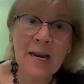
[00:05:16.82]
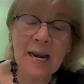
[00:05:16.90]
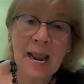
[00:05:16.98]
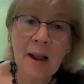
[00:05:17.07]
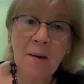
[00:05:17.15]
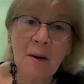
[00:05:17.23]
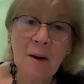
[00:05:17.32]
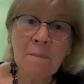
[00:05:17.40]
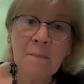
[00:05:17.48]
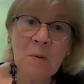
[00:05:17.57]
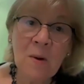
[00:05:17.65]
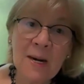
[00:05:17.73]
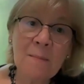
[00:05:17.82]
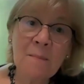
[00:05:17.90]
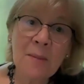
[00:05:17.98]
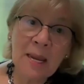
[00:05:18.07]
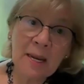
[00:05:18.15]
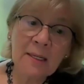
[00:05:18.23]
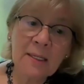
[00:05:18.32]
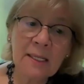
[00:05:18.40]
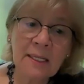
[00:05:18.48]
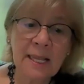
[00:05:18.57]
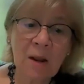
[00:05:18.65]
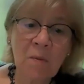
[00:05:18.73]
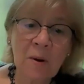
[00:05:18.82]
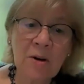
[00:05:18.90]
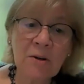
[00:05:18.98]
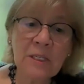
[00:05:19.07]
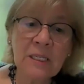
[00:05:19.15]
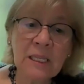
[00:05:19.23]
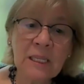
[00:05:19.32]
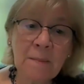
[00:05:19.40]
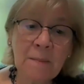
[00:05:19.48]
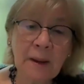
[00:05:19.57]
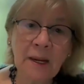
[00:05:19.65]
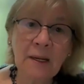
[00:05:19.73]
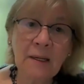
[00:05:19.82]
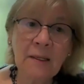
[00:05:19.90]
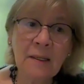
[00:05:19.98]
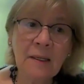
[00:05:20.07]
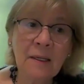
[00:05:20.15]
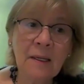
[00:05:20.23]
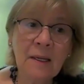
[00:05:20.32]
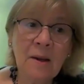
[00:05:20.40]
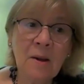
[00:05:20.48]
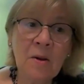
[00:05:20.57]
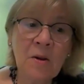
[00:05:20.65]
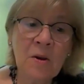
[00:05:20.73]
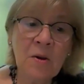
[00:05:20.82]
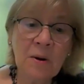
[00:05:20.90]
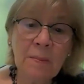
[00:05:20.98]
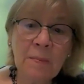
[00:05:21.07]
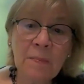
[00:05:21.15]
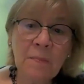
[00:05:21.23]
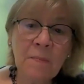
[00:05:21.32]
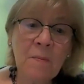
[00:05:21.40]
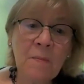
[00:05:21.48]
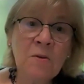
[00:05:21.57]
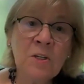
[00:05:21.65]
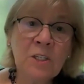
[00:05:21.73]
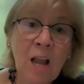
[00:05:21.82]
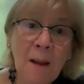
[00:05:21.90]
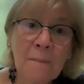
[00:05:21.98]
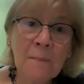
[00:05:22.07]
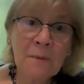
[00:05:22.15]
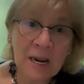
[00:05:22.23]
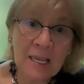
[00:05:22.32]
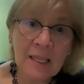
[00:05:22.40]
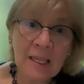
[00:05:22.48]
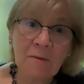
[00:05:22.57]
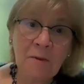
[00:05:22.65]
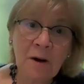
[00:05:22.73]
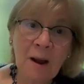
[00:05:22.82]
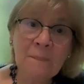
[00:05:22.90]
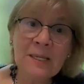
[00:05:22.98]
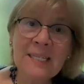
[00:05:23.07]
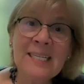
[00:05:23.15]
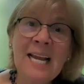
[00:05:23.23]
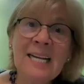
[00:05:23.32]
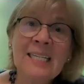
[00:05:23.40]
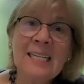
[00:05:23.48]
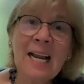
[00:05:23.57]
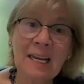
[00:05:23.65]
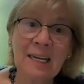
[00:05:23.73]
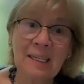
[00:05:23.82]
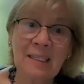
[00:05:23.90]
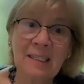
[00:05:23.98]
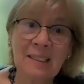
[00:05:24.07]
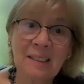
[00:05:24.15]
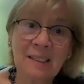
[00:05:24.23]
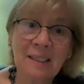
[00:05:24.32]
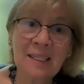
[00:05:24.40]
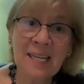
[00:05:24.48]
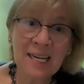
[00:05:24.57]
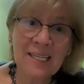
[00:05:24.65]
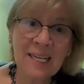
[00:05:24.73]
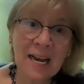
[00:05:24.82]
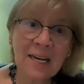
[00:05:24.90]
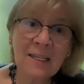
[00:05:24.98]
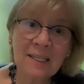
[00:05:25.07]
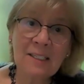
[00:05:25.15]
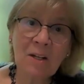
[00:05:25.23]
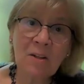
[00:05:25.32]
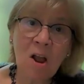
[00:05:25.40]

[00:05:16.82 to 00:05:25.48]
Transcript: right now, but what it means is that when you're sleeping, you're you stop breathing for up to 10 seconds. 10 seconds is a